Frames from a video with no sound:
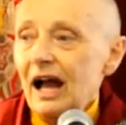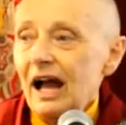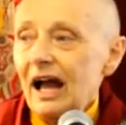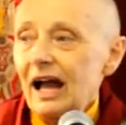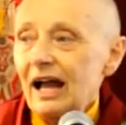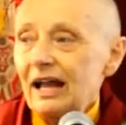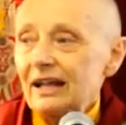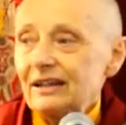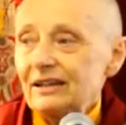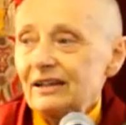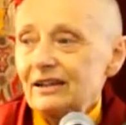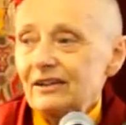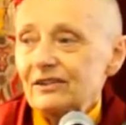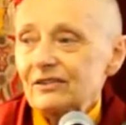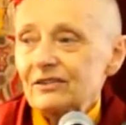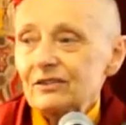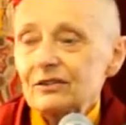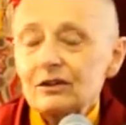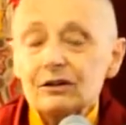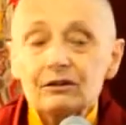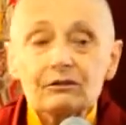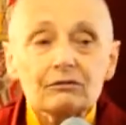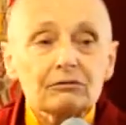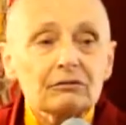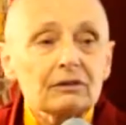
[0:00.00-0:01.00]
and is
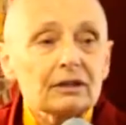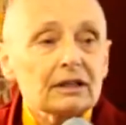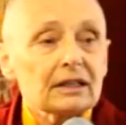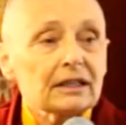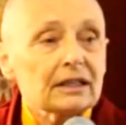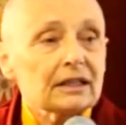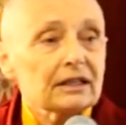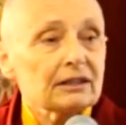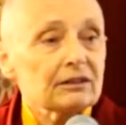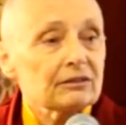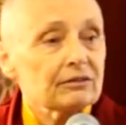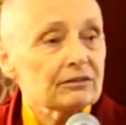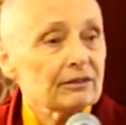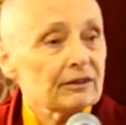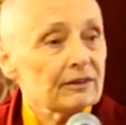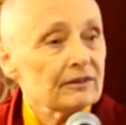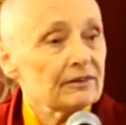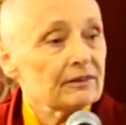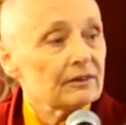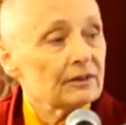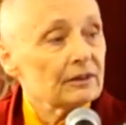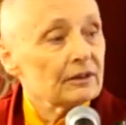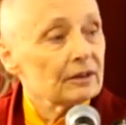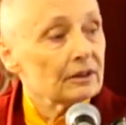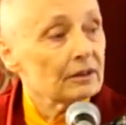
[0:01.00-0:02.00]
not really
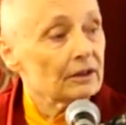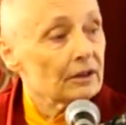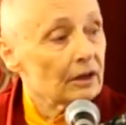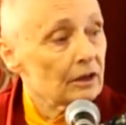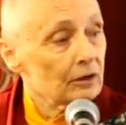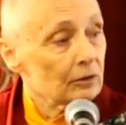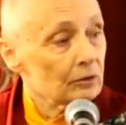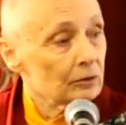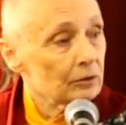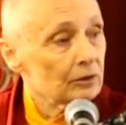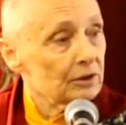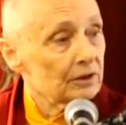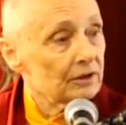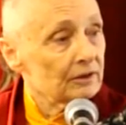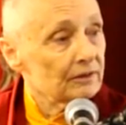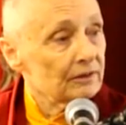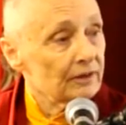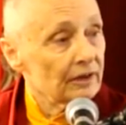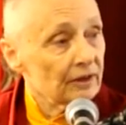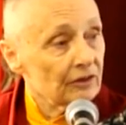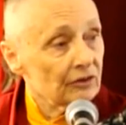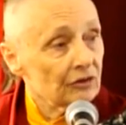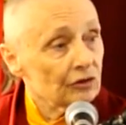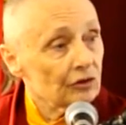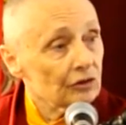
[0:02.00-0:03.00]
interested in our good
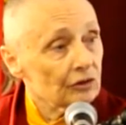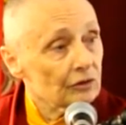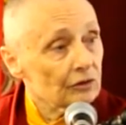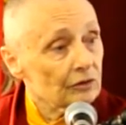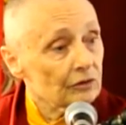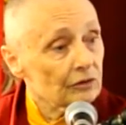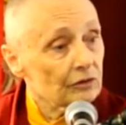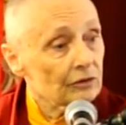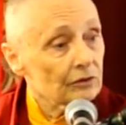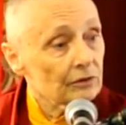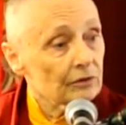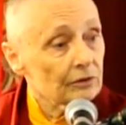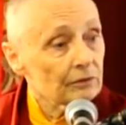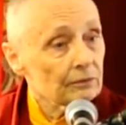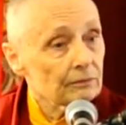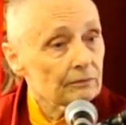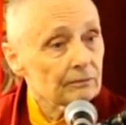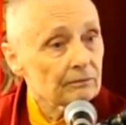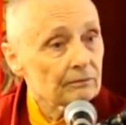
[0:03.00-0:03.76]
intentions.